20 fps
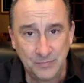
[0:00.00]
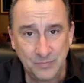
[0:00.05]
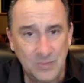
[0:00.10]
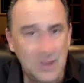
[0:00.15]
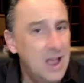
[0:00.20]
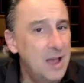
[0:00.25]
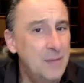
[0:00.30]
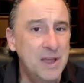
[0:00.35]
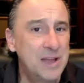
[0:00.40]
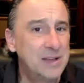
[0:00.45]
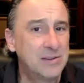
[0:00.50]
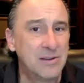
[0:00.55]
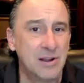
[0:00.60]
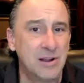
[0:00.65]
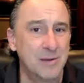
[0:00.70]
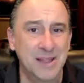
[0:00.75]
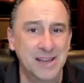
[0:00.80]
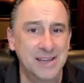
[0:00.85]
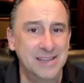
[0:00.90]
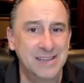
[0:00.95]
Now, I'm not
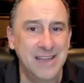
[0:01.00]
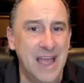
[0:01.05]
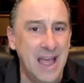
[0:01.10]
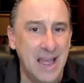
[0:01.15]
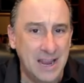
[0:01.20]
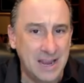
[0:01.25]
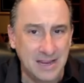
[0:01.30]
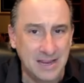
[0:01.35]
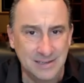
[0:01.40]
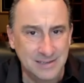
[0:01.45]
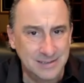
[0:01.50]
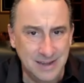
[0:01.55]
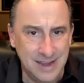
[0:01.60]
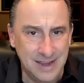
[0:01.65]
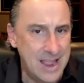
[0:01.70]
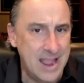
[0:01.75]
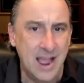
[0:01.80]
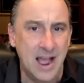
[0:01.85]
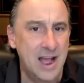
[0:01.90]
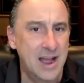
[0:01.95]
talking like tech and
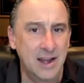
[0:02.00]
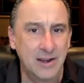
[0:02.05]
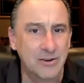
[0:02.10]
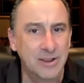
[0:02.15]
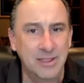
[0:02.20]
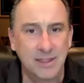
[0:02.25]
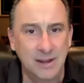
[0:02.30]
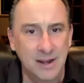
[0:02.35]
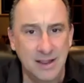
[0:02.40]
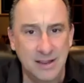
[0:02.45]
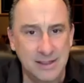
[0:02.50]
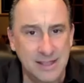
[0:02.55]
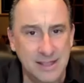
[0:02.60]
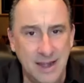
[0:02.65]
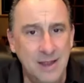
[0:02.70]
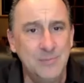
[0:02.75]
AI or anything like that.